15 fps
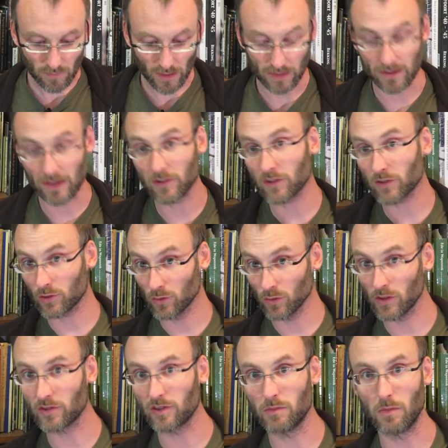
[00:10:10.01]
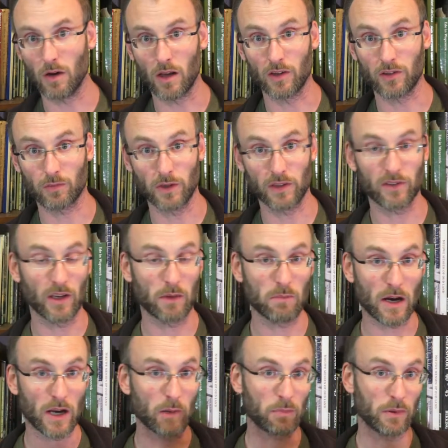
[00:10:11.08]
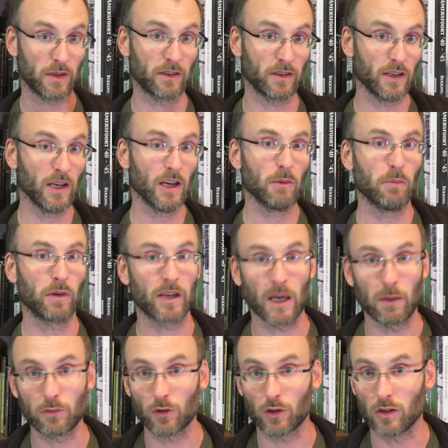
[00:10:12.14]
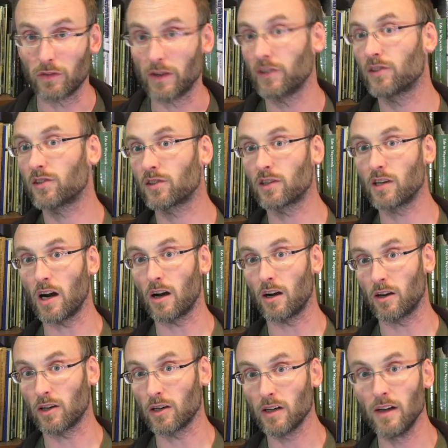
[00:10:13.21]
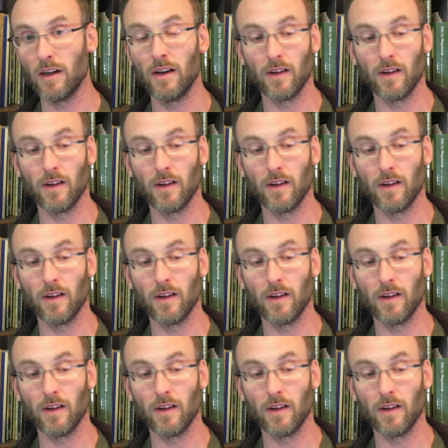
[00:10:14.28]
And then the school is demolished, which in my opinion became sort of a scar.